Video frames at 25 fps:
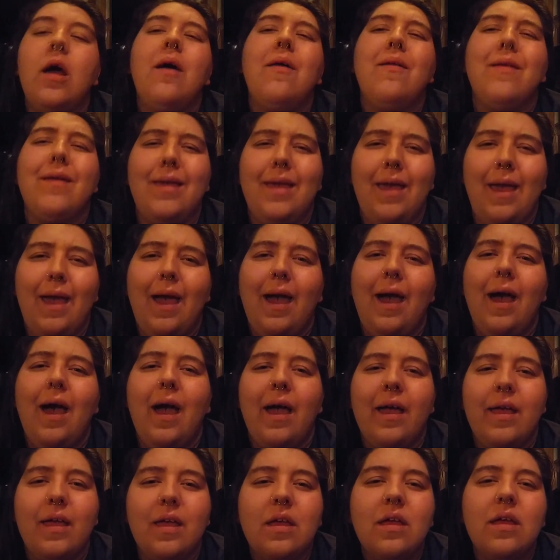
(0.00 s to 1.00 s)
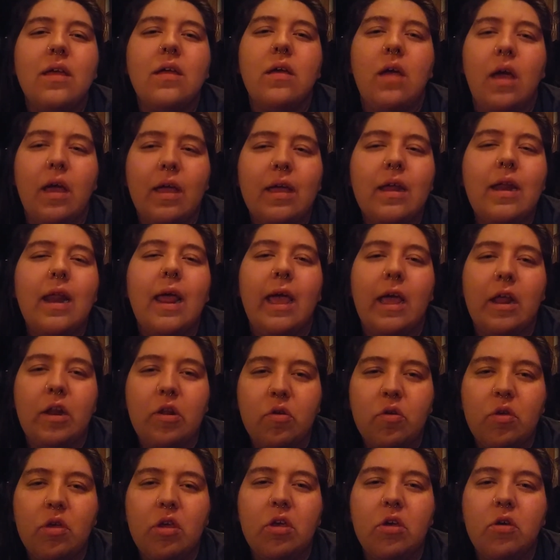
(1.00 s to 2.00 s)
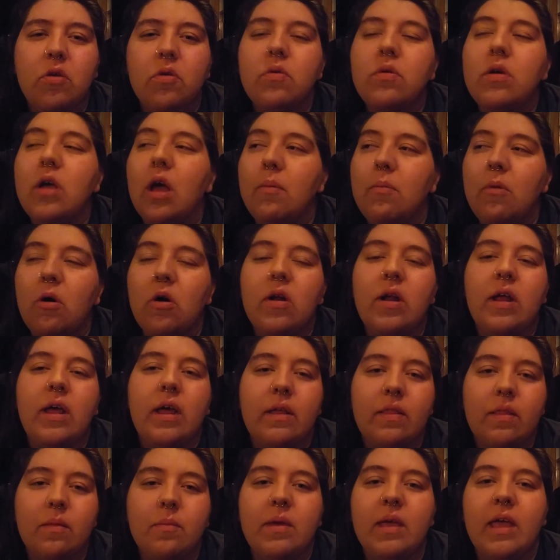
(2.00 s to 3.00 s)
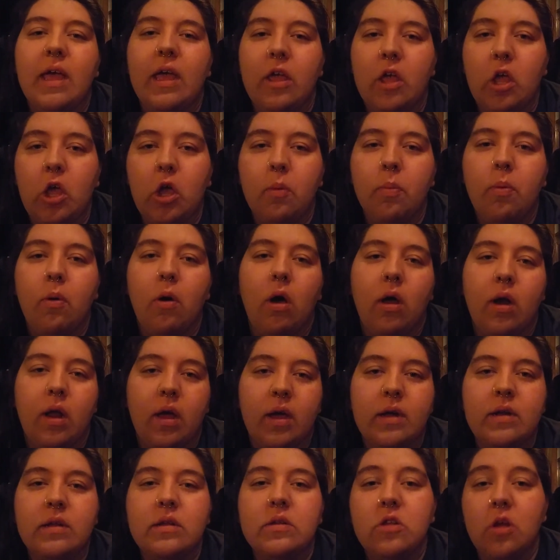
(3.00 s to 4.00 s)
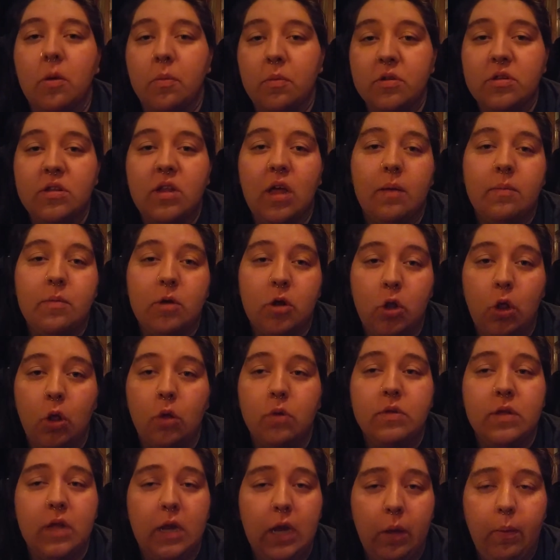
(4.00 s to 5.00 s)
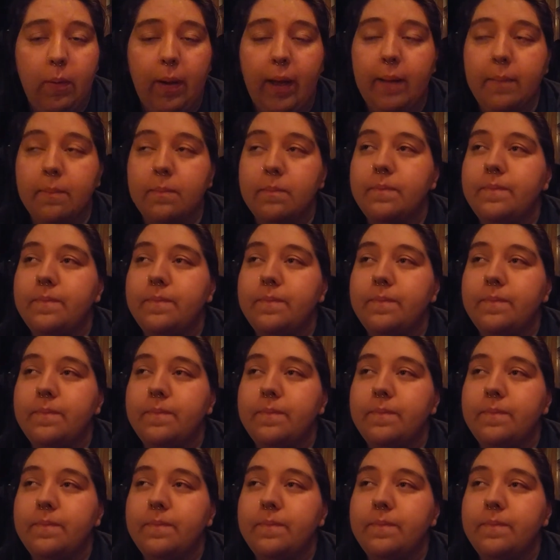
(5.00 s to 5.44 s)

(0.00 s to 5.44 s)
Like, yeah, I can handle you. Come on in. Let me get you your product. It's almost time to close anyway.